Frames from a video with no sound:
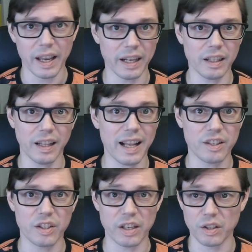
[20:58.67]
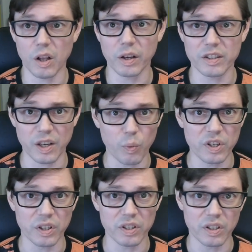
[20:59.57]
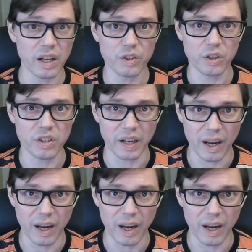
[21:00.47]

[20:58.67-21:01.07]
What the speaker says: and it lasts as long as he wishes, not just an